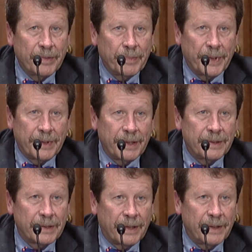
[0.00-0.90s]
But
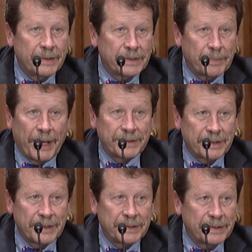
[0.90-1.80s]
there are
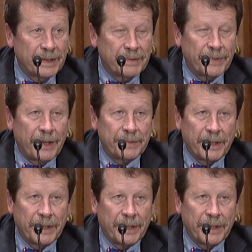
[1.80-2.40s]
specialists involved